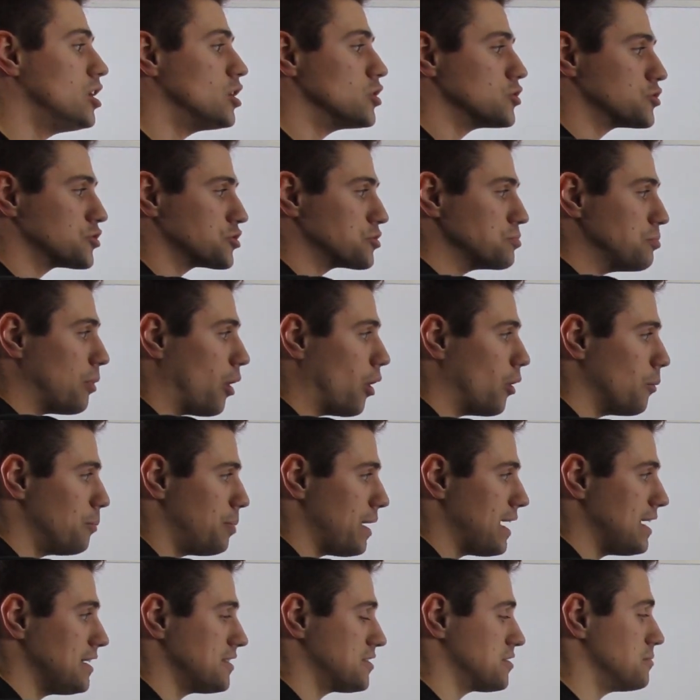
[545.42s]
small
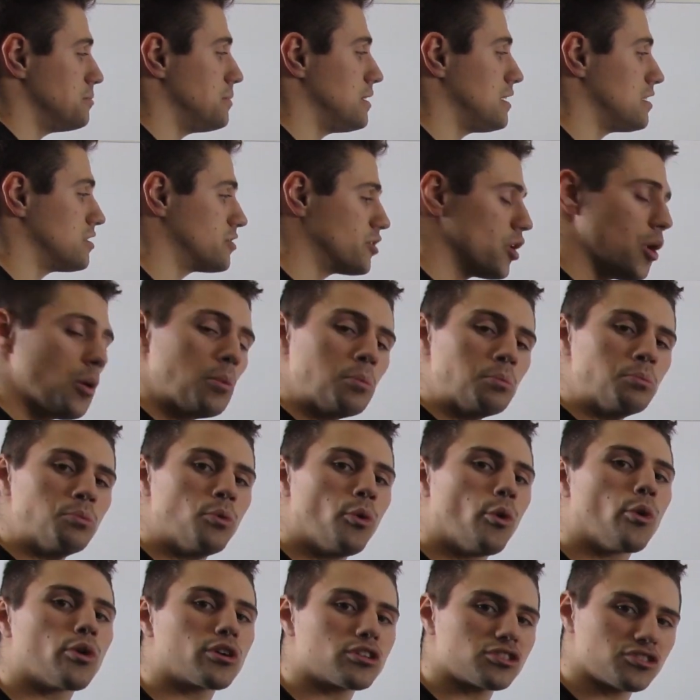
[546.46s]
base means
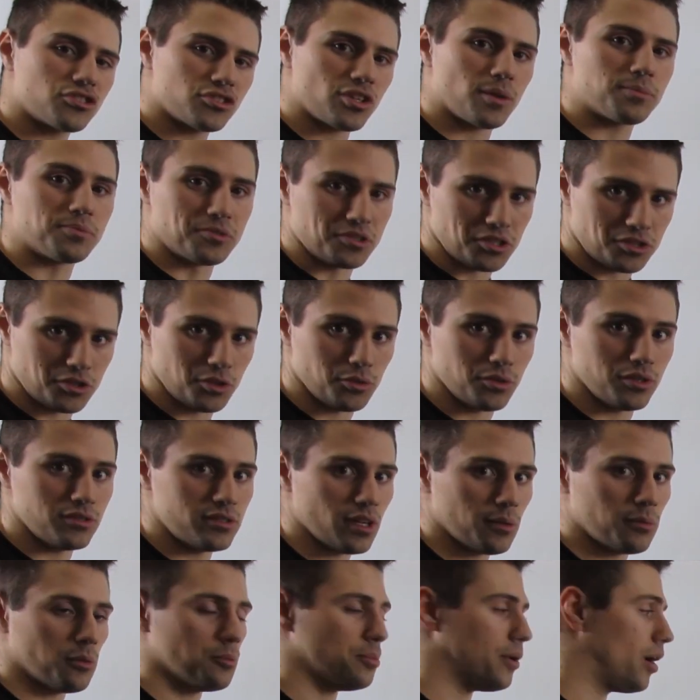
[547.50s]
more substituted
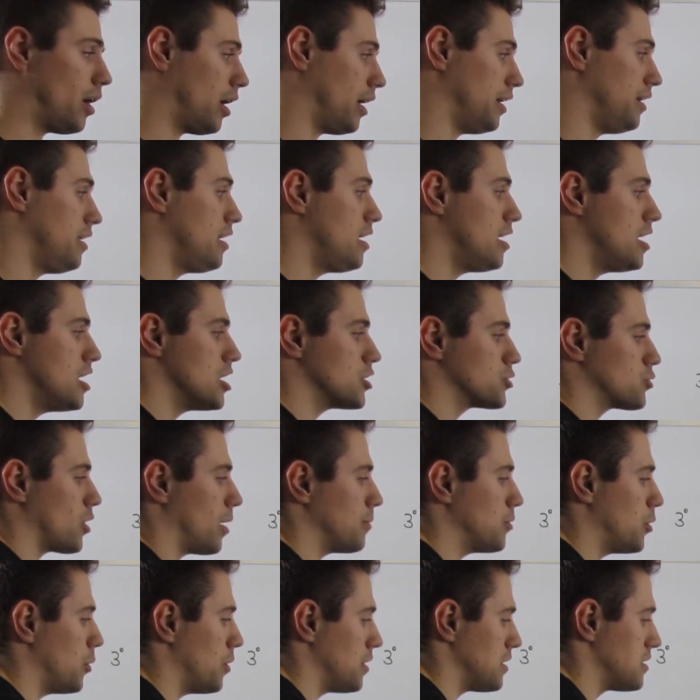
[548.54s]
double bond. So
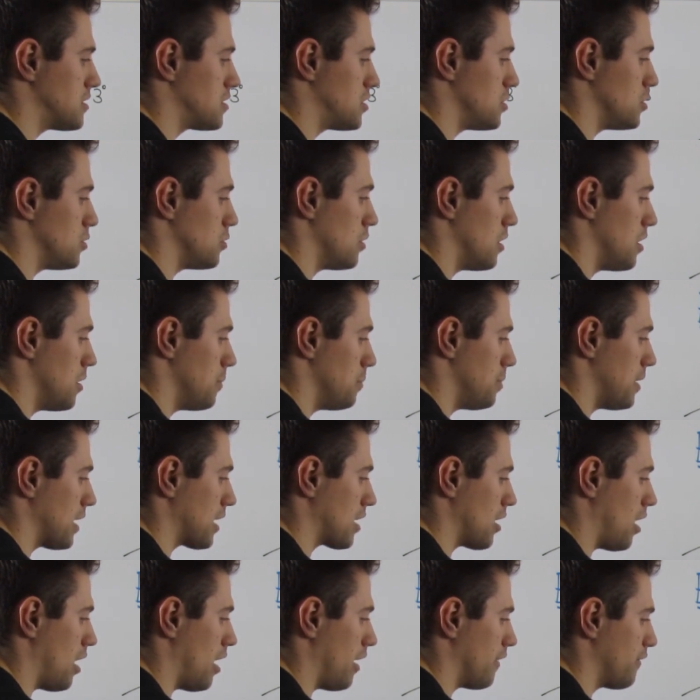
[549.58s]
I'm going to
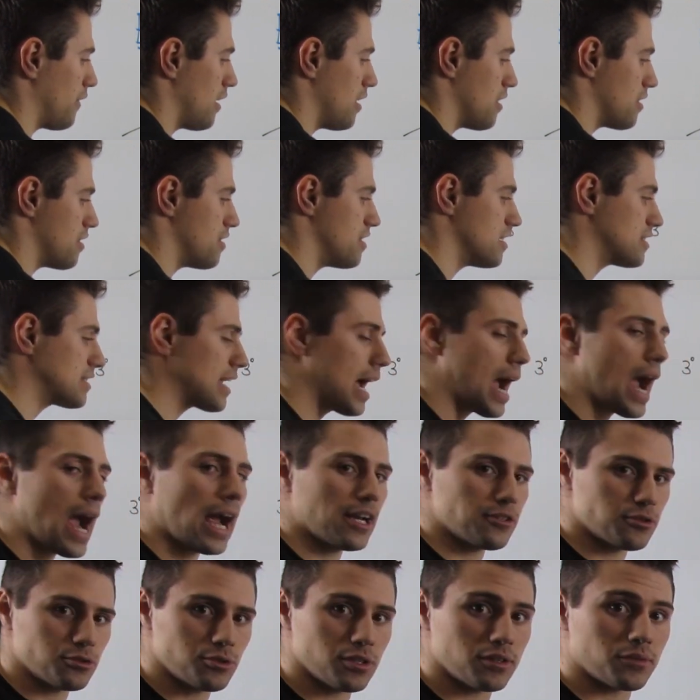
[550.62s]
pick off this
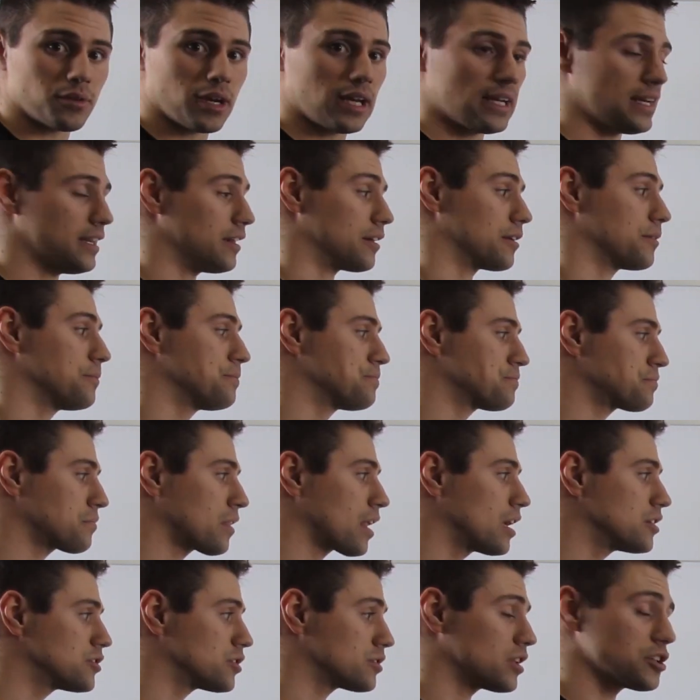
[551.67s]
hydrogen right here.
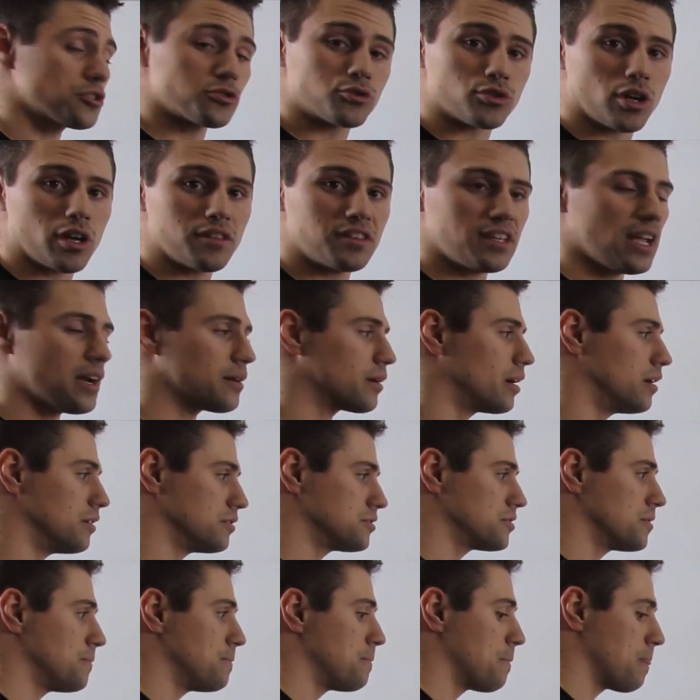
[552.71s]
So let's draw the
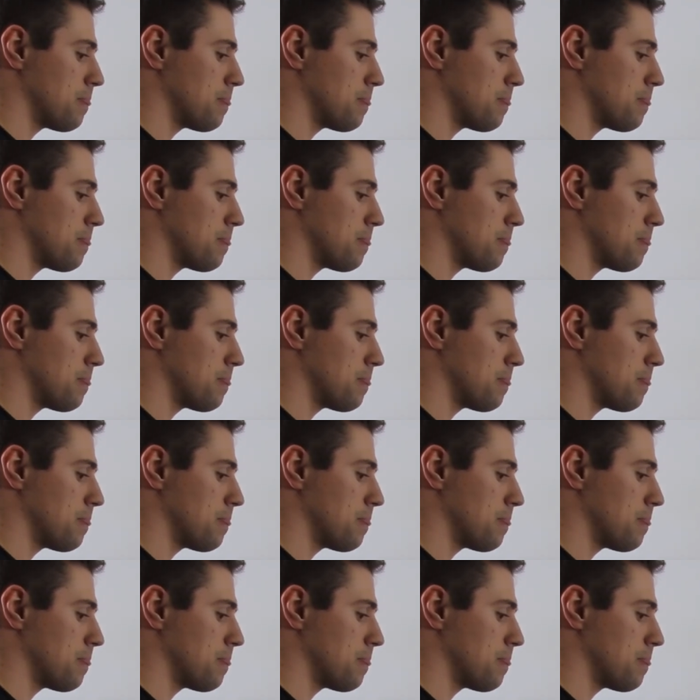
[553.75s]
arrows.